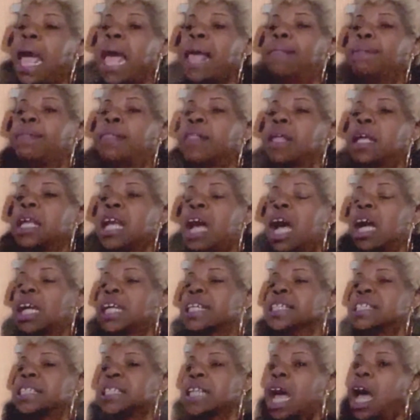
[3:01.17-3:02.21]
and the
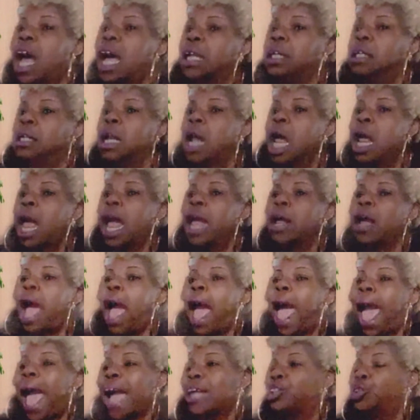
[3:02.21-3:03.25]
youngest son
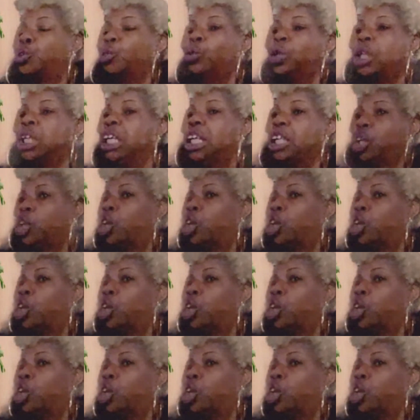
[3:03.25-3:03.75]
actually